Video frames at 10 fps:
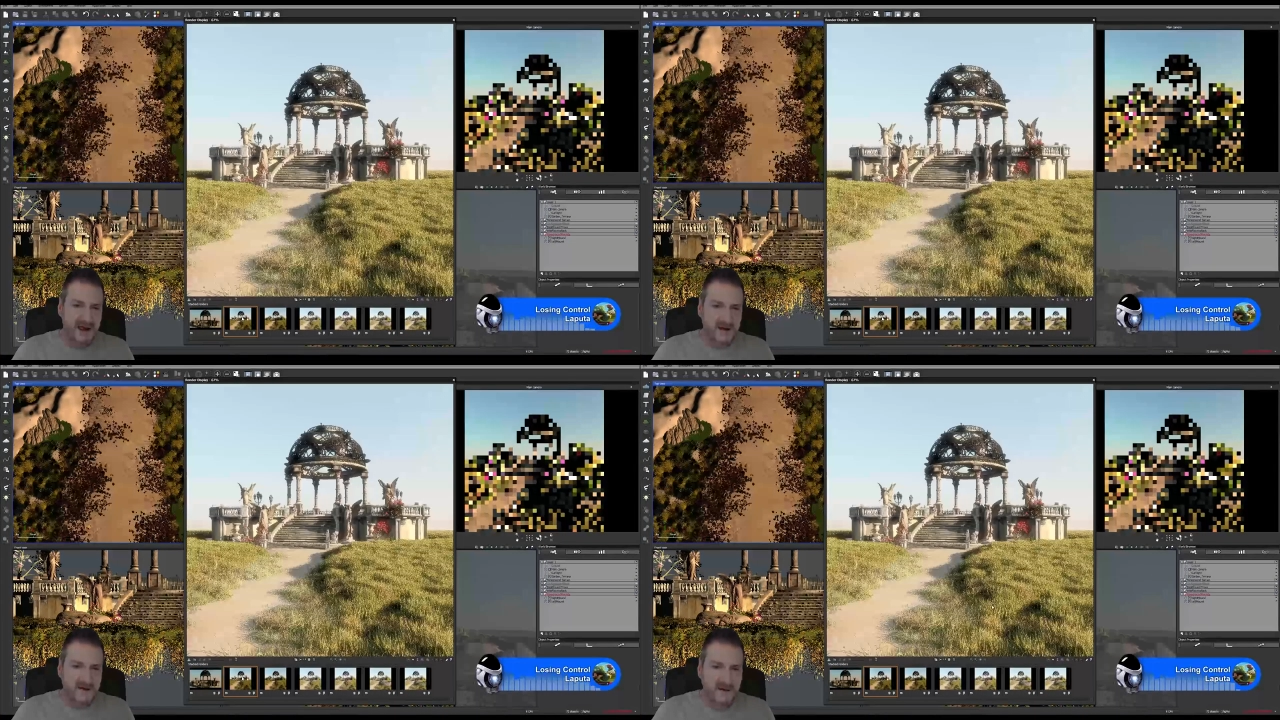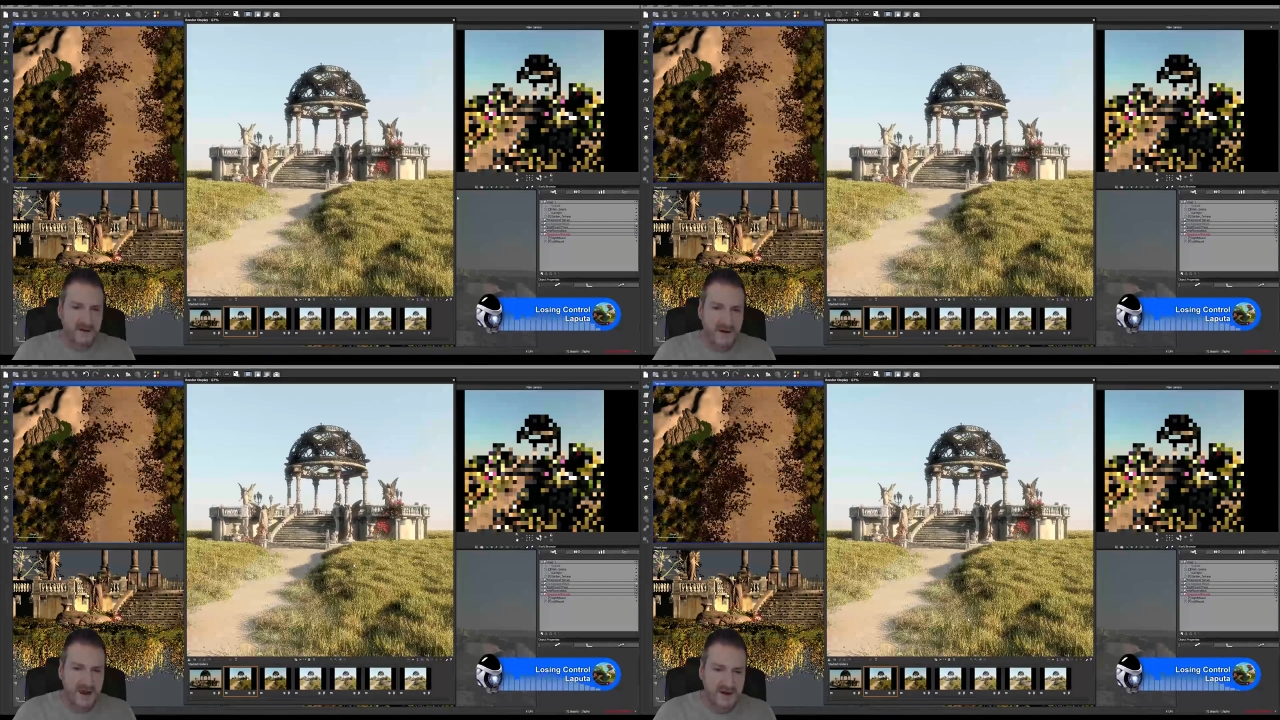added our
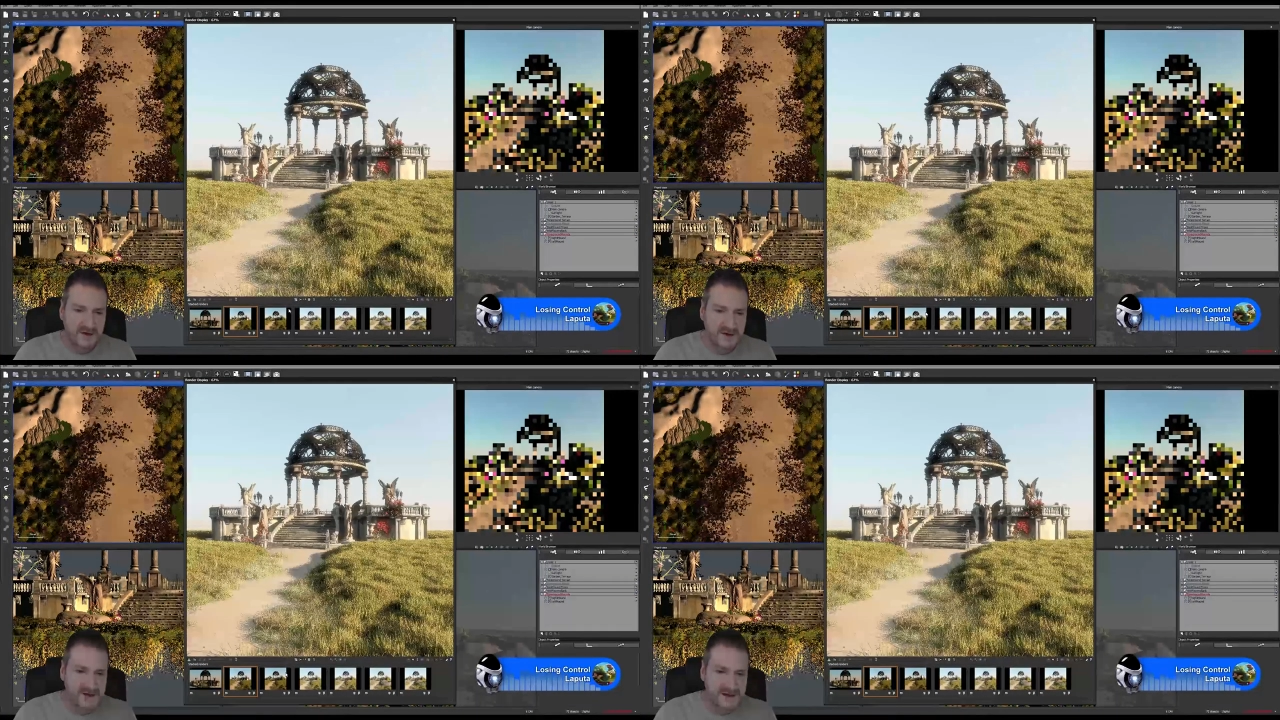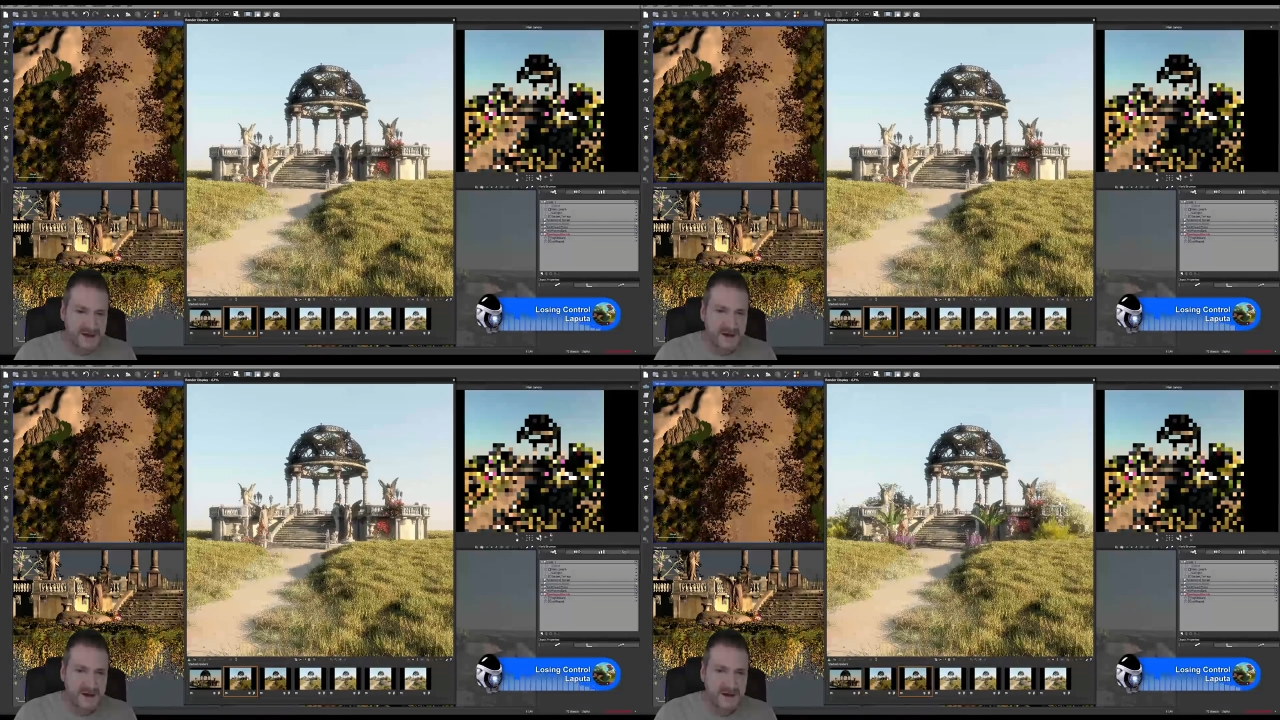
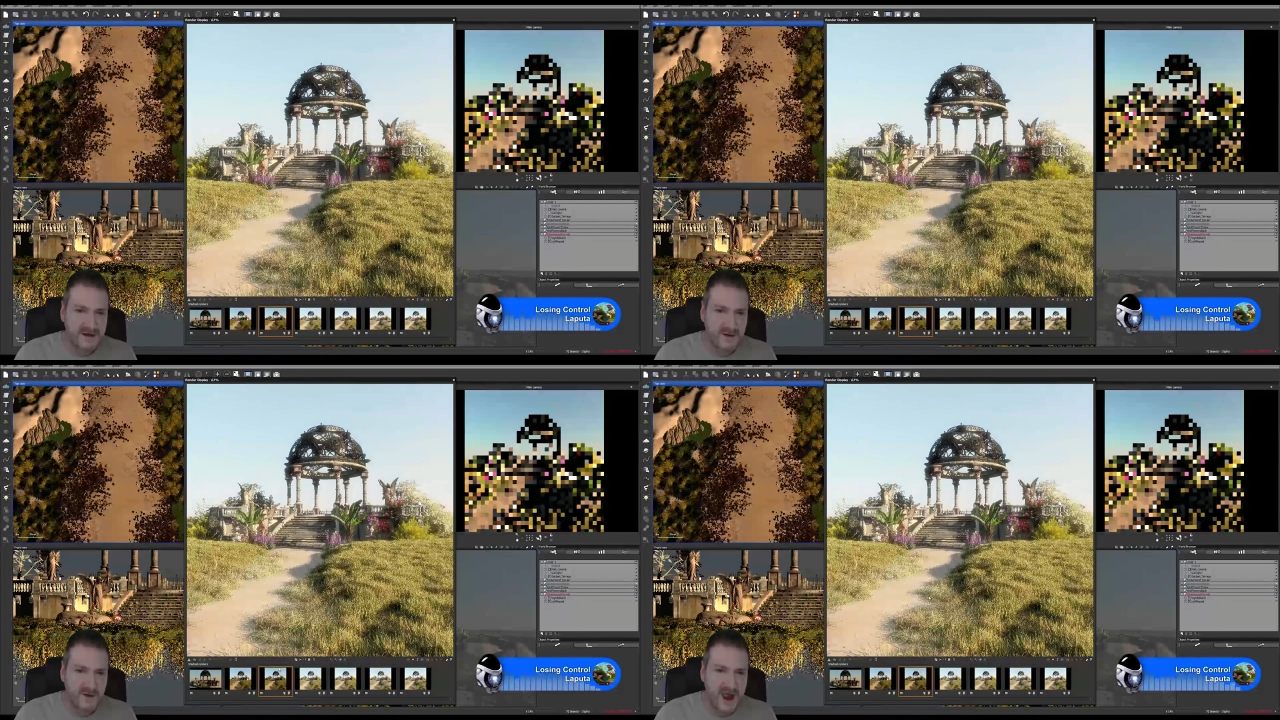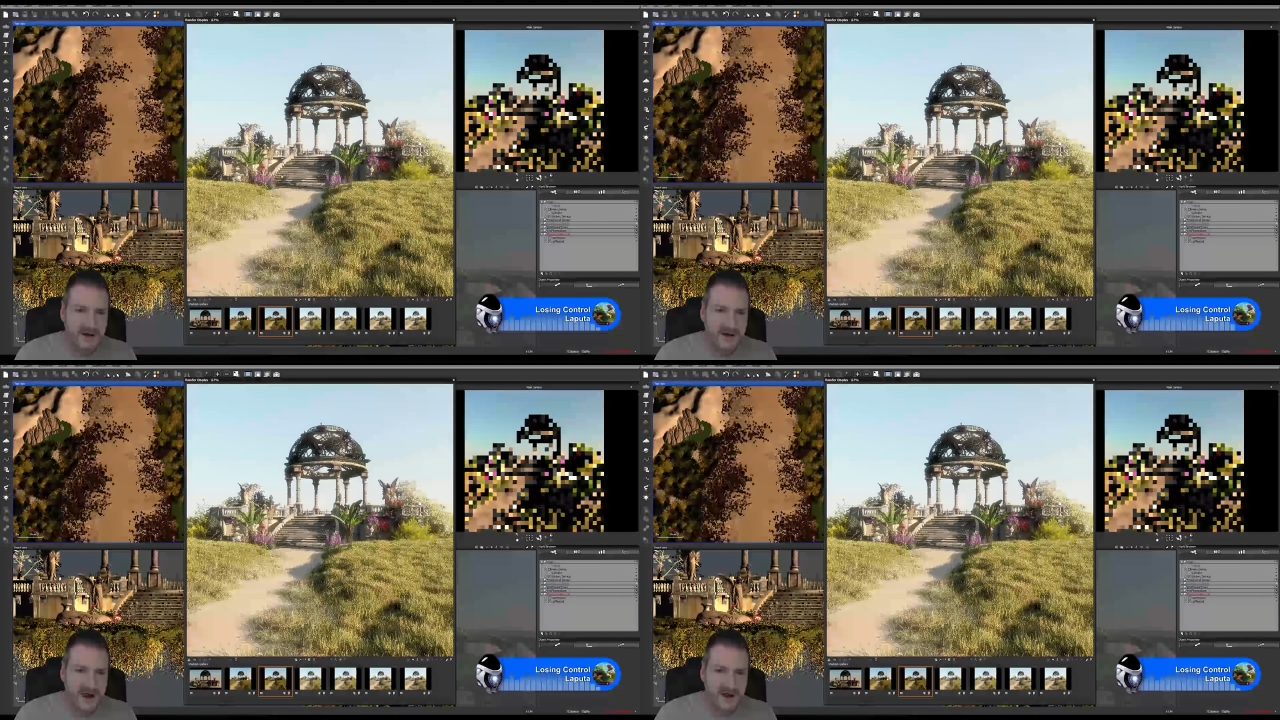hills, then we
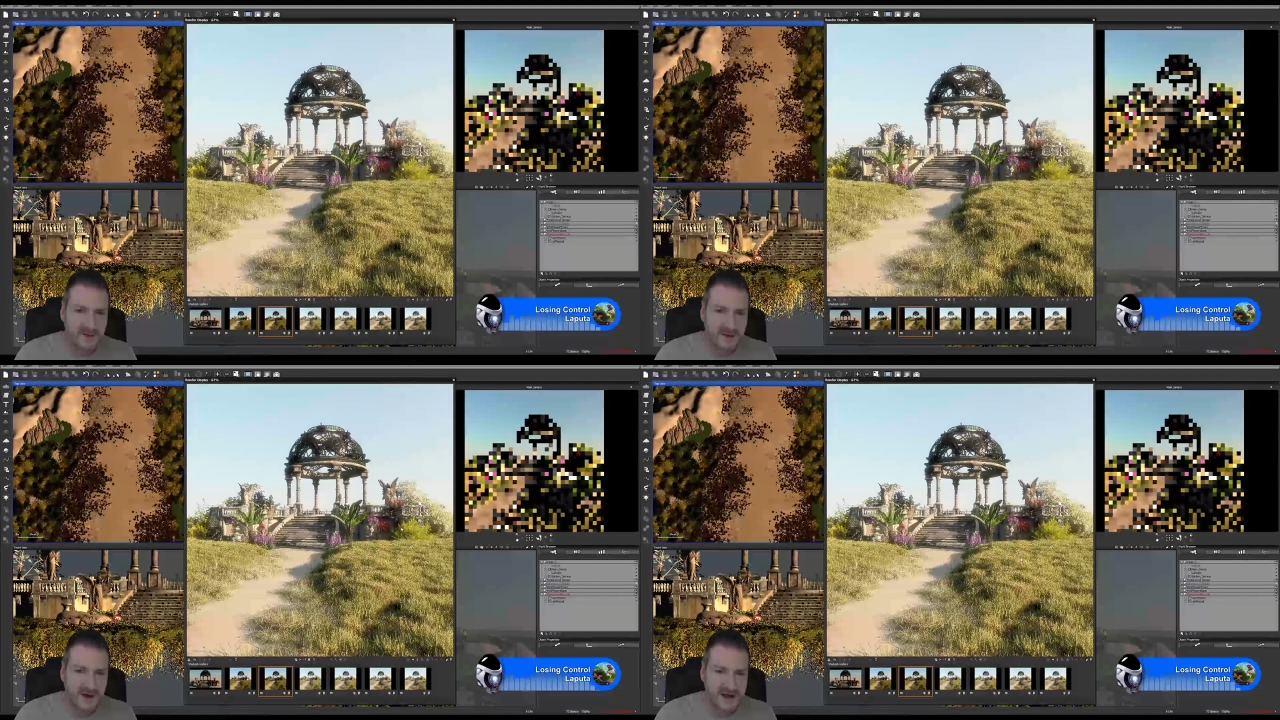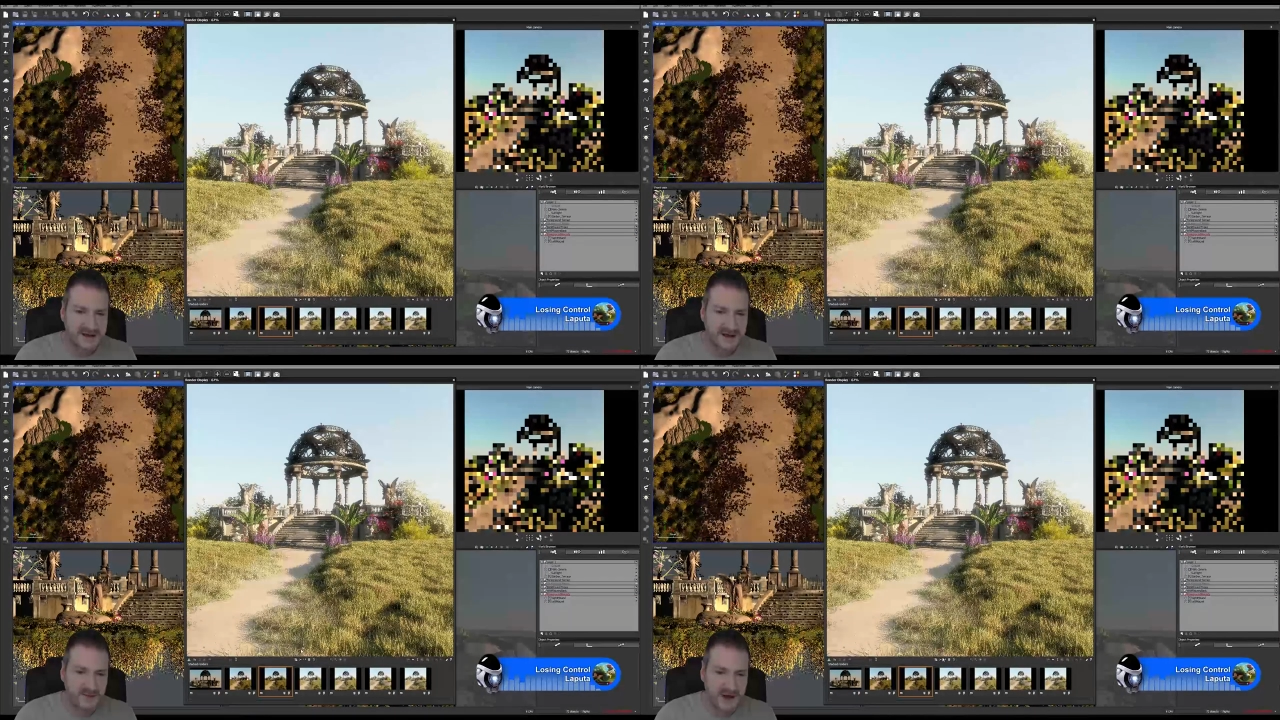added our
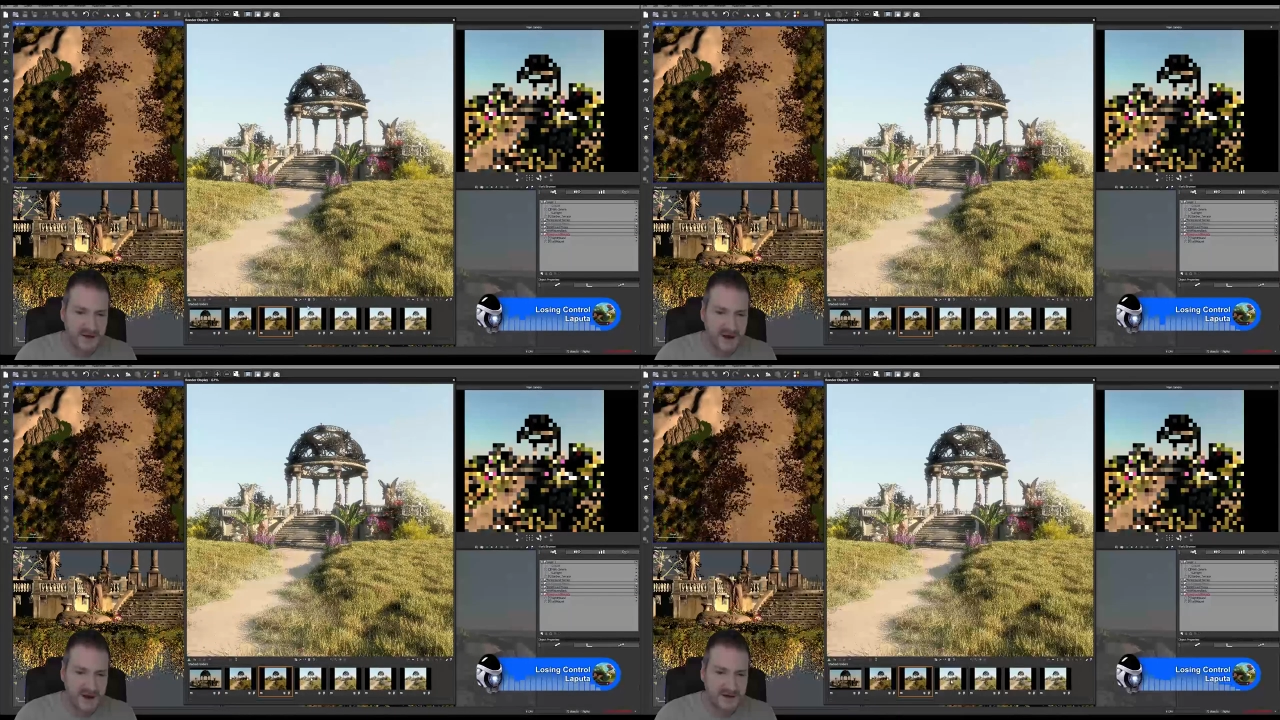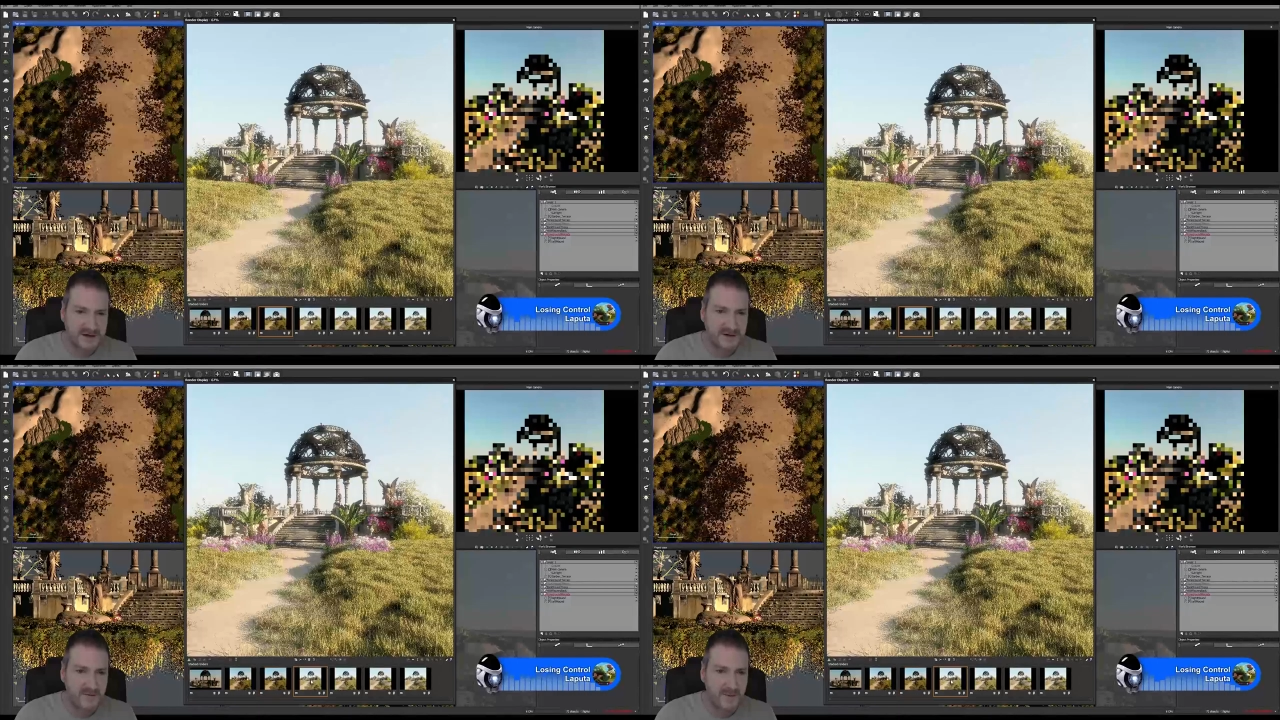plants in the background.